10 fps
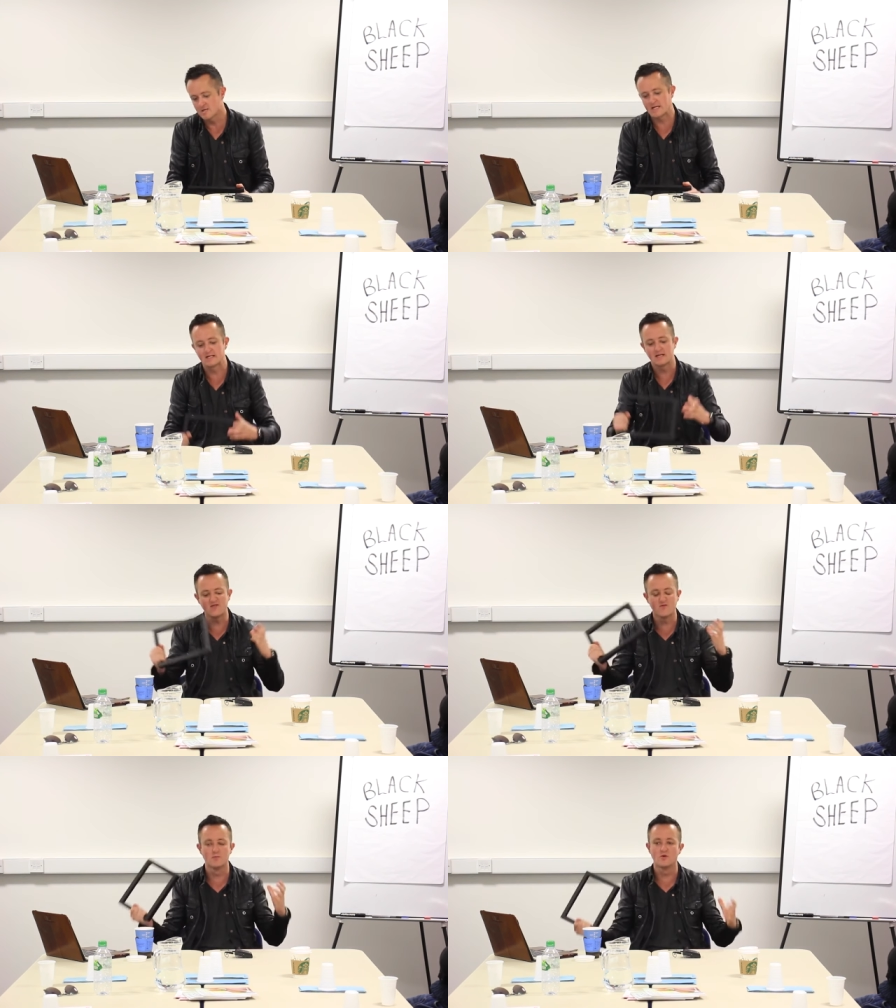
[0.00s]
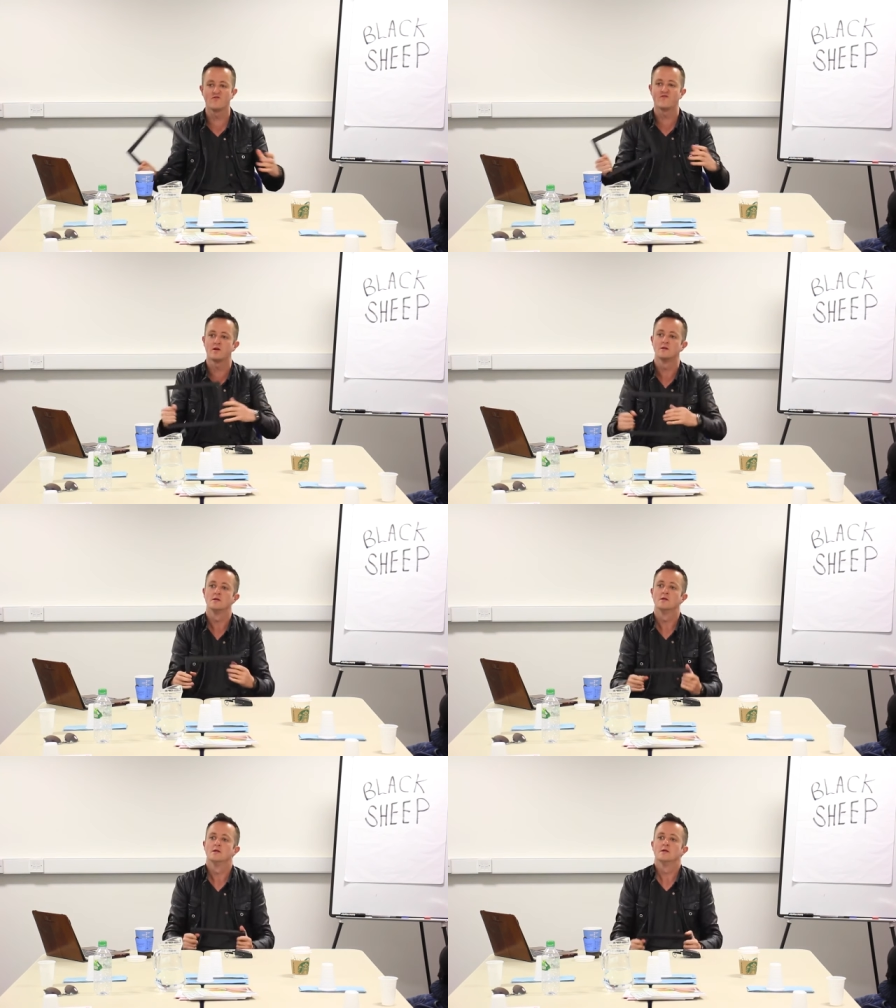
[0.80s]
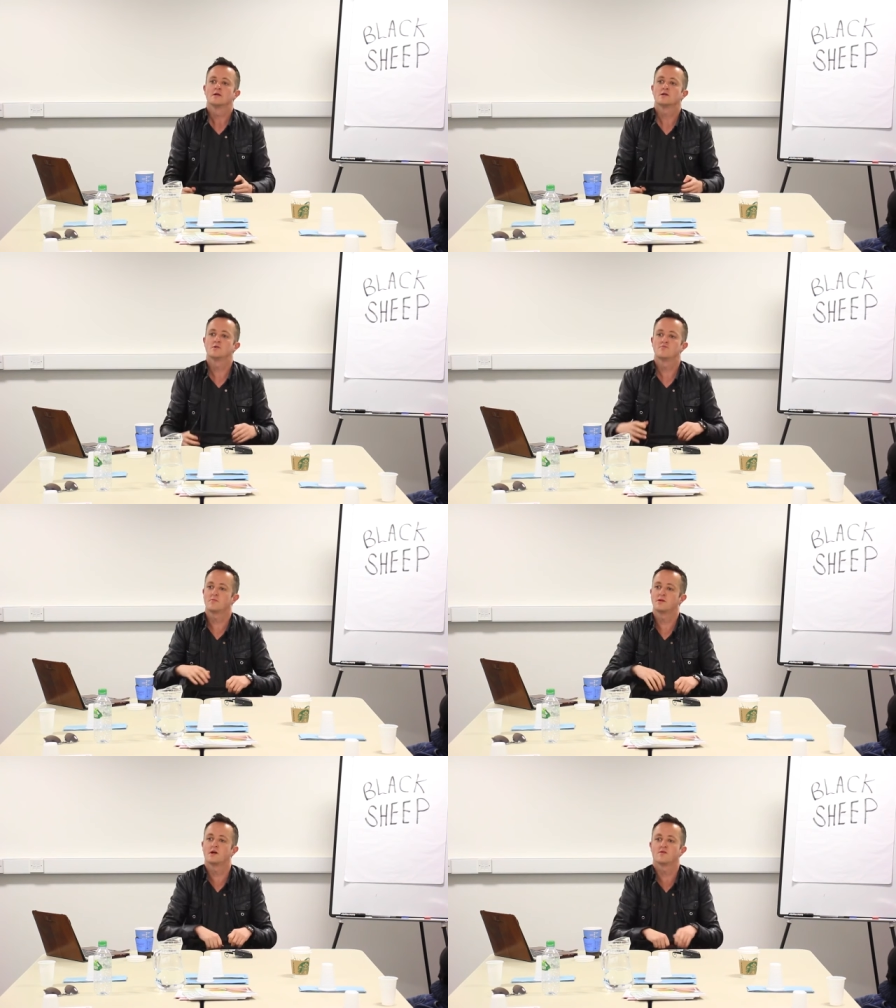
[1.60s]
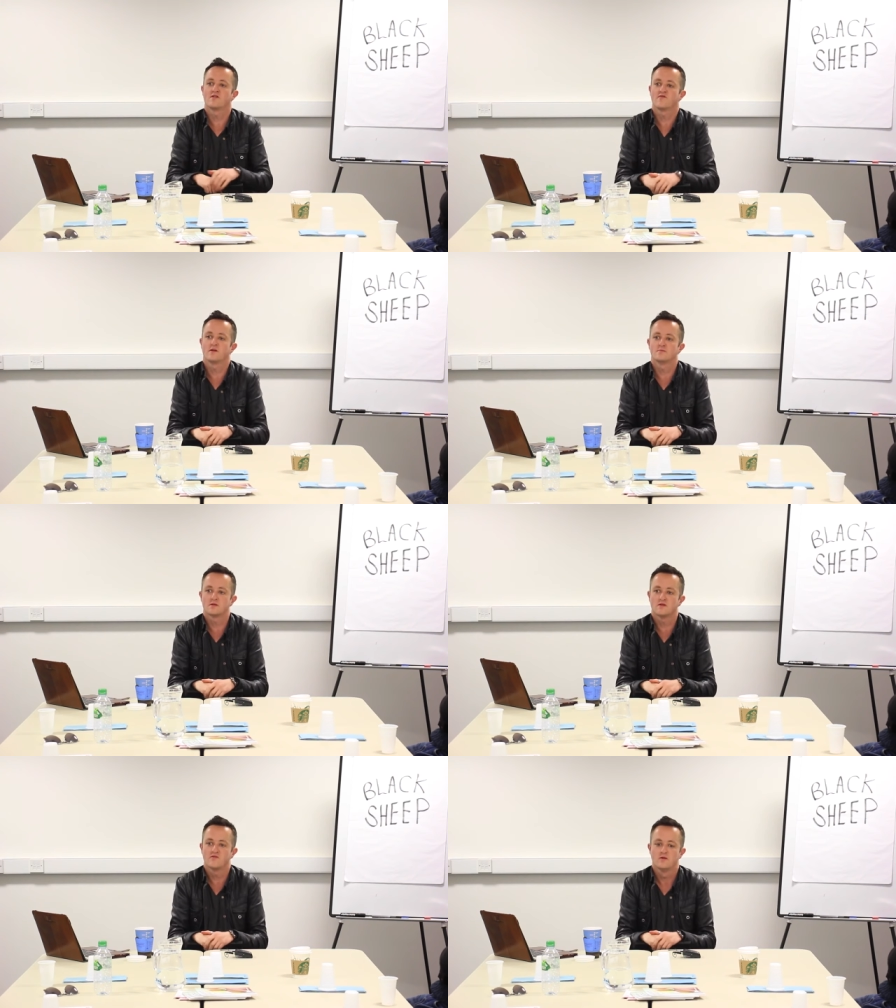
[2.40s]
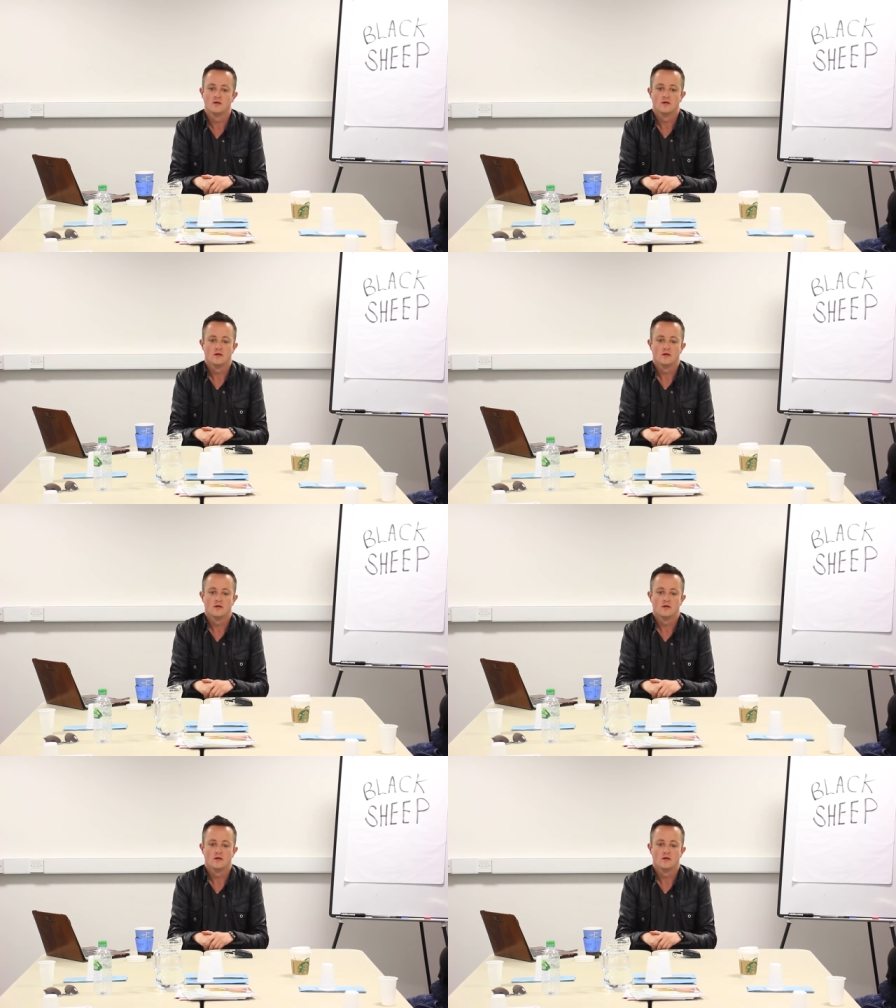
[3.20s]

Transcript: Okay, even more fun, because you probably know that frame stuff.